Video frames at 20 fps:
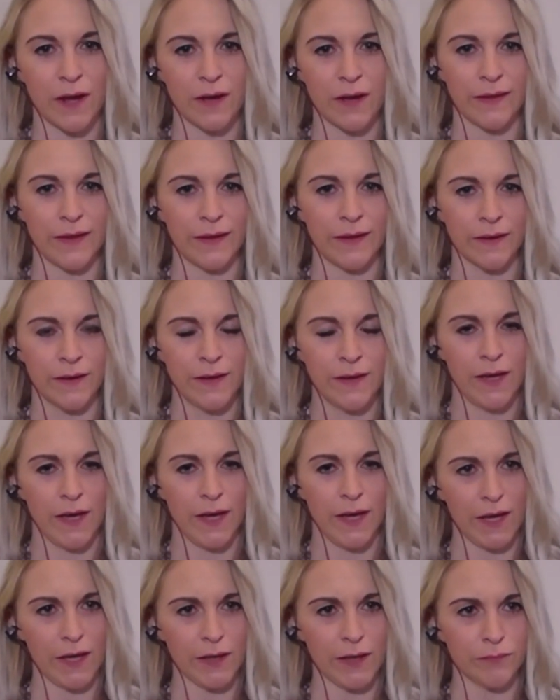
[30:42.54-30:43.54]
like,
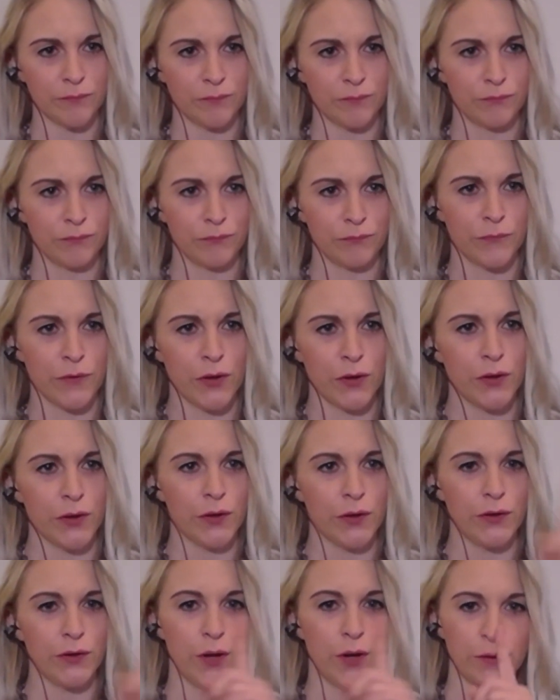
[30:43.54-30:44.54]
hey,
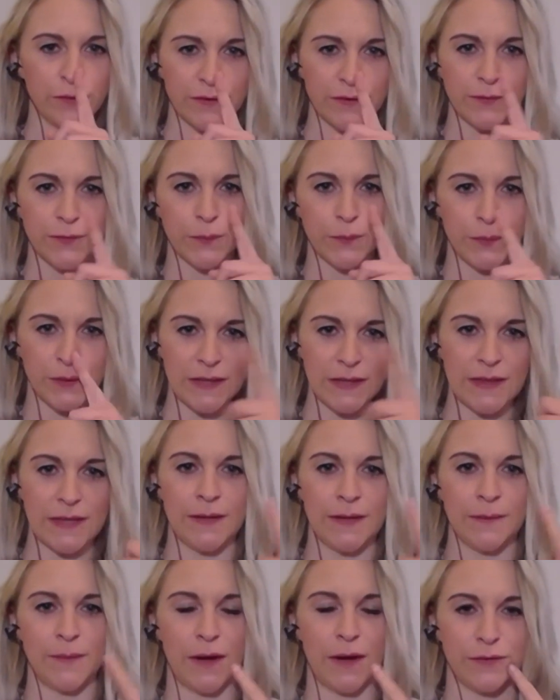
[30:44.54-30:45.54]
nose is for
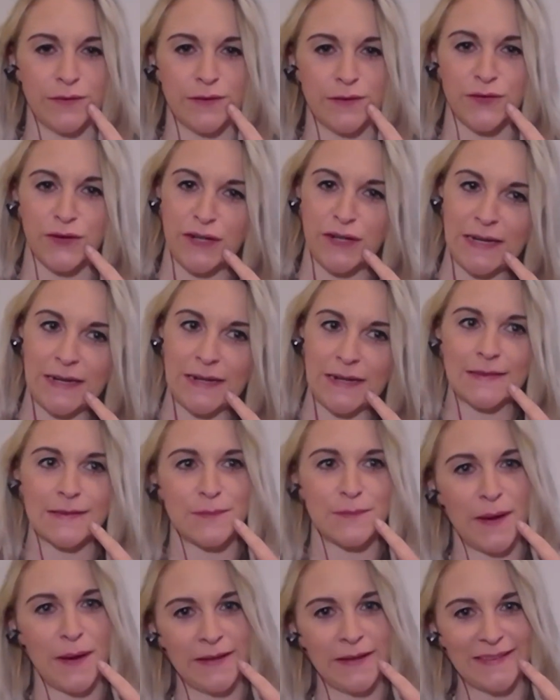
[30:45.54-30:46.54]
breathing, mouth right. is for eating and
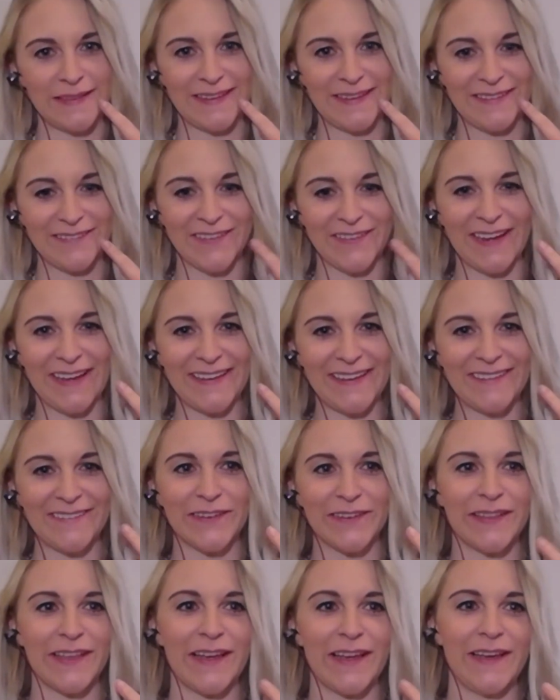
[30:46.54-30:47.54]
yeah. smiling, mm. right? We're
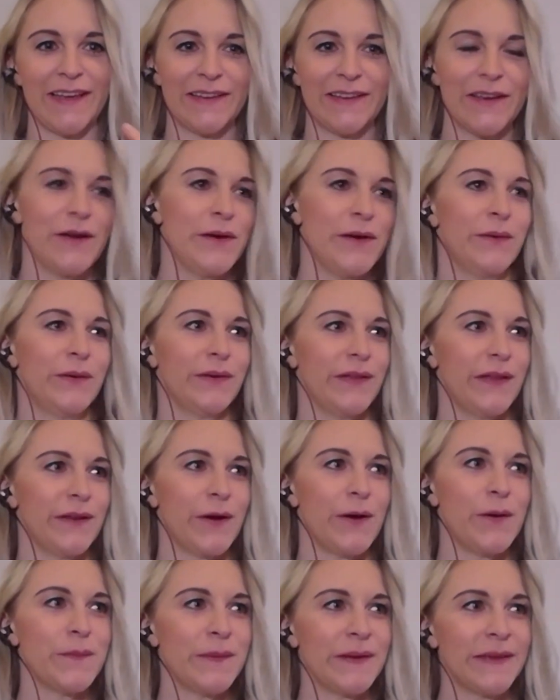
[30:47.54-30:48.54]
like, we're like,
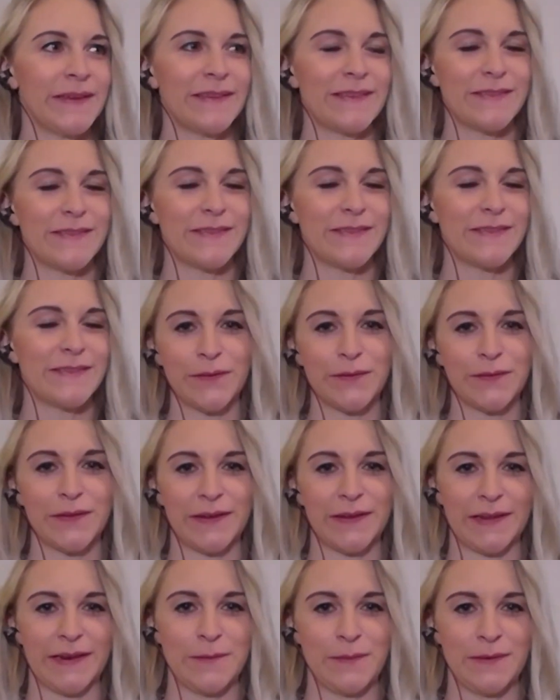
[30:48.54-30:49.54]
oh, my kid's so cute. Look
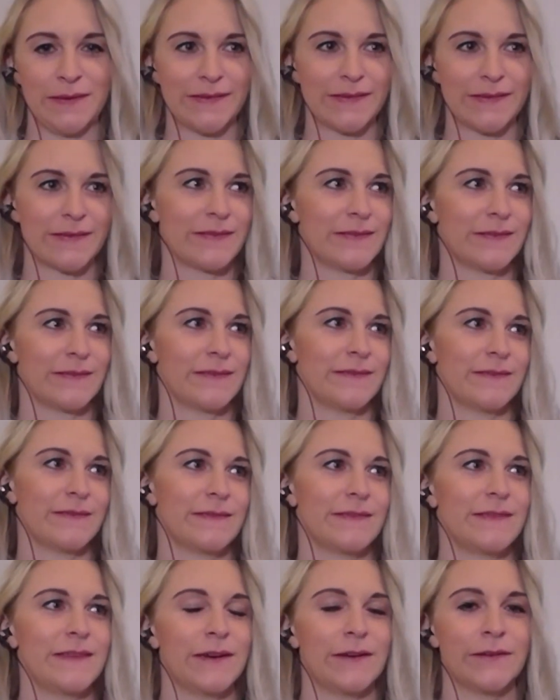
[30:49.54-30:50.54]
at him. He's,
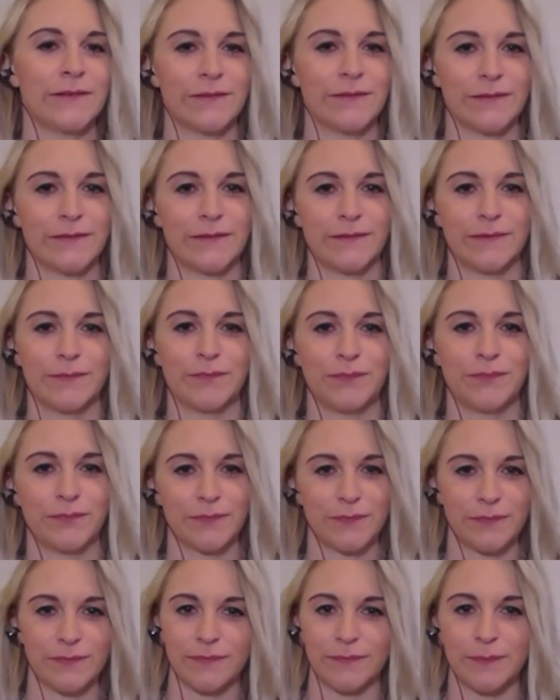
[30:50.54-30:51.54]
you know.
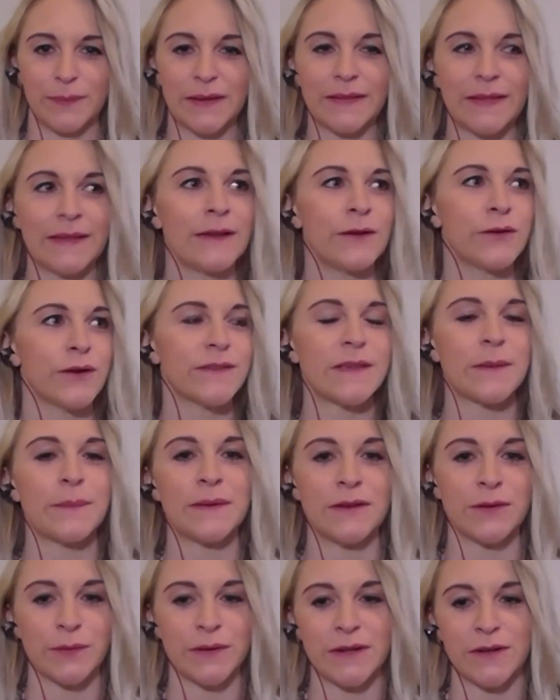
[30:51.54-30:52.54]
But right. then he grows up
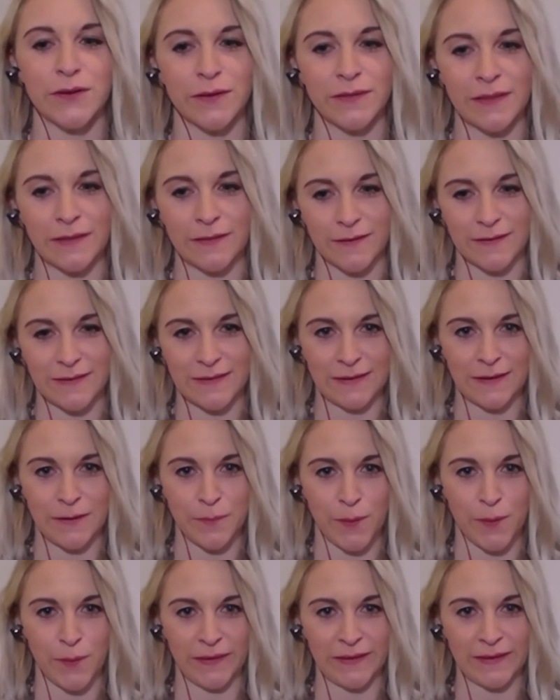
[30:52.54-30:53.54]
into an adult that looks like
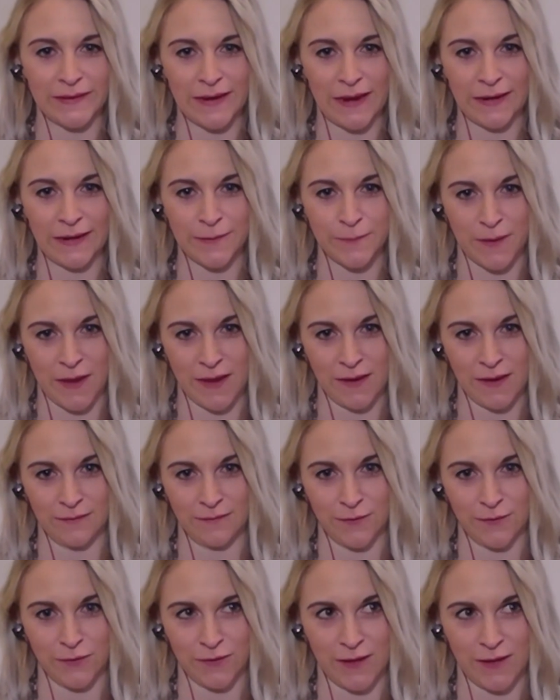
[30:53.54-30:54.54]
Napoleon Dynamite,
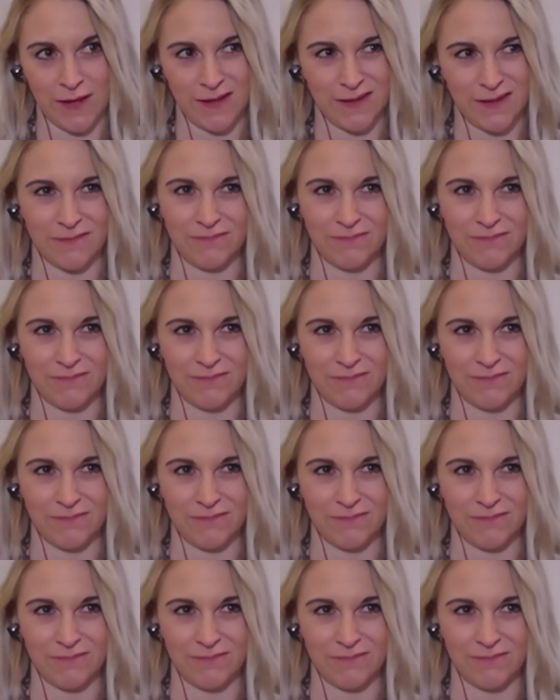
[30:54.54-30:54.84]
and you're like,